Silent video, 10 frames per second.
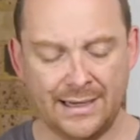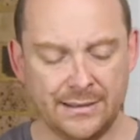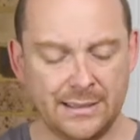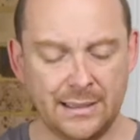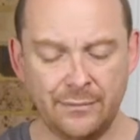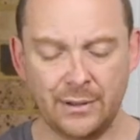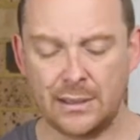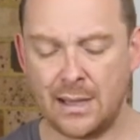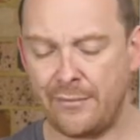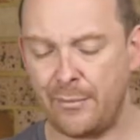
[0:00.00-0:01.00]
instead of
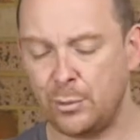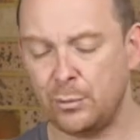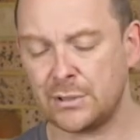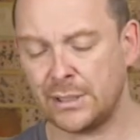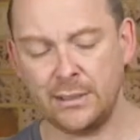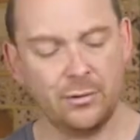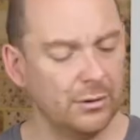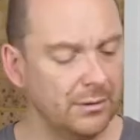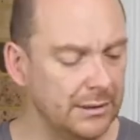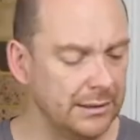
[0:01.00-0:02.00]
lava pools, I did
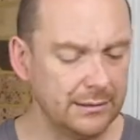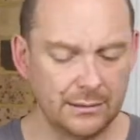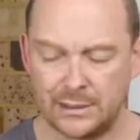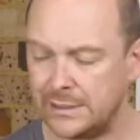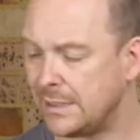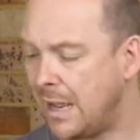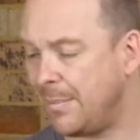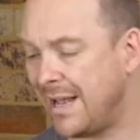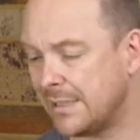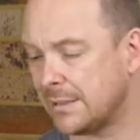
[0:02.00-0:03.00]
do these up
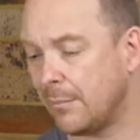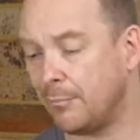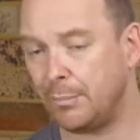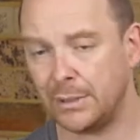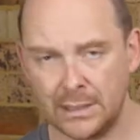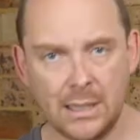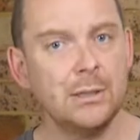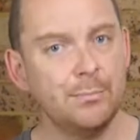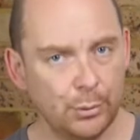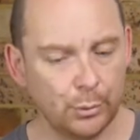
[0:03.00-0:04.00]
as
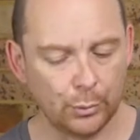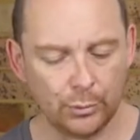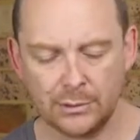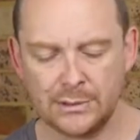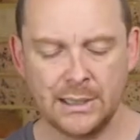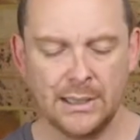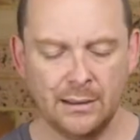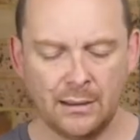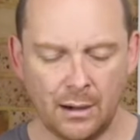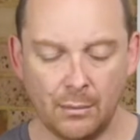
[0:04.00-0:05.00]
blood pools.
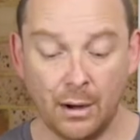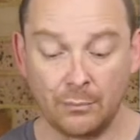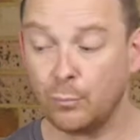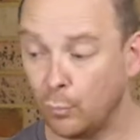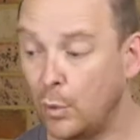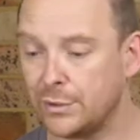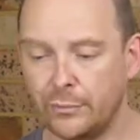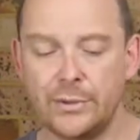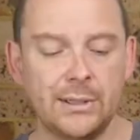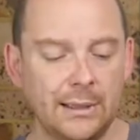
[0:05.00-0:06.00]
I was
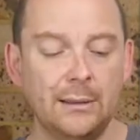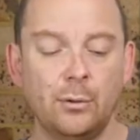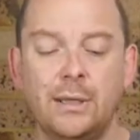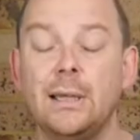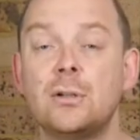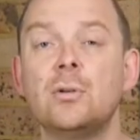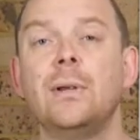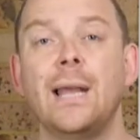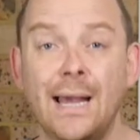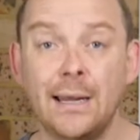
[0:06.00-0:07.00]
originally looking at
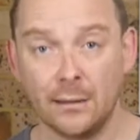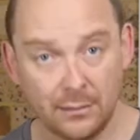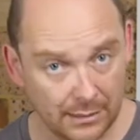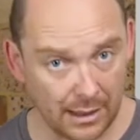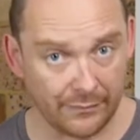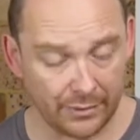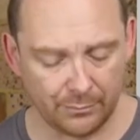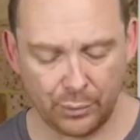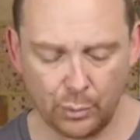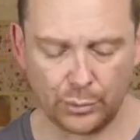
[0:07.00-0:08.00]
doing a lava
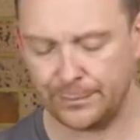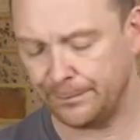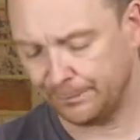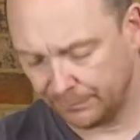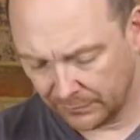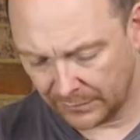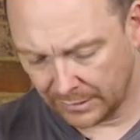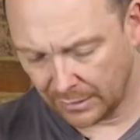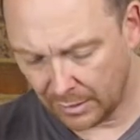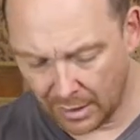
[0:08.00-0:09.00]
board.
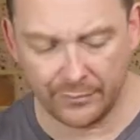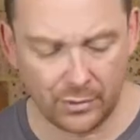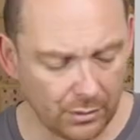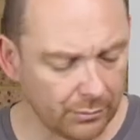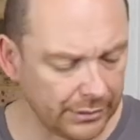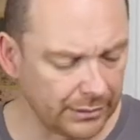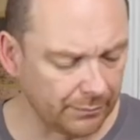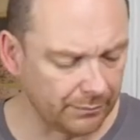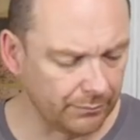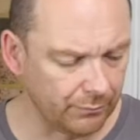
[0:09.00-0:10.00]
I've gone with the
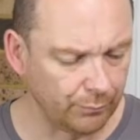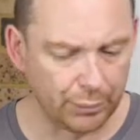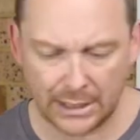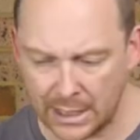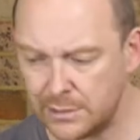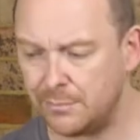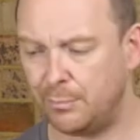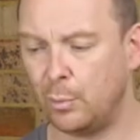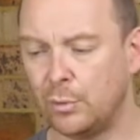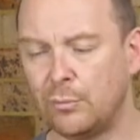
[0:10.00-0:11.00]
blood
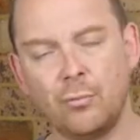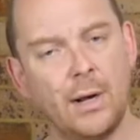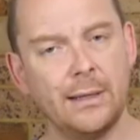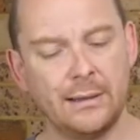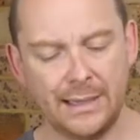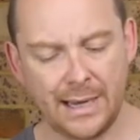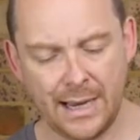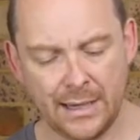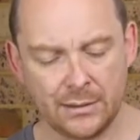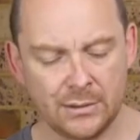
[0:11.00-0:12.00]
board right at the
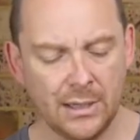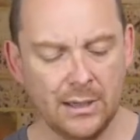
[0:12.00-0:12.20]
end,